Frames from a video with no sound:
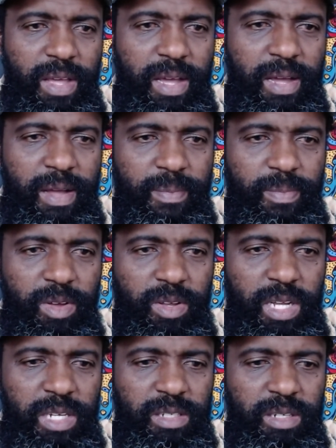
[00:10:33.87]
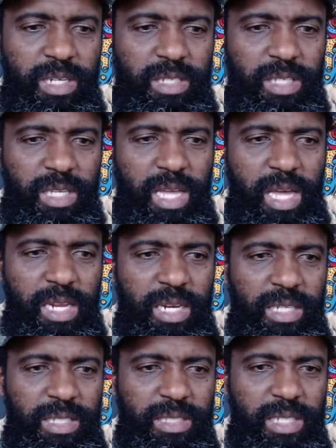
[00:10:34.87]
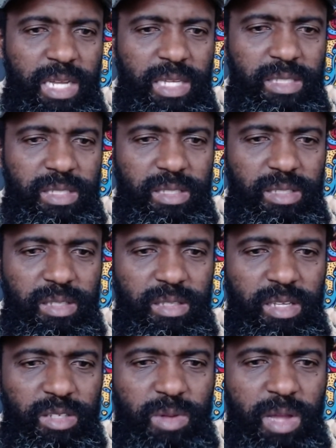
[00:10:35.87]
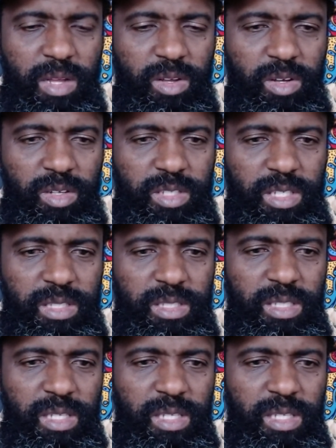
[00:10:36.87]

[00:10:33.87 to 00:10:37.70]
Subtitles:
All Nigerians in Canada site. That's why I got it.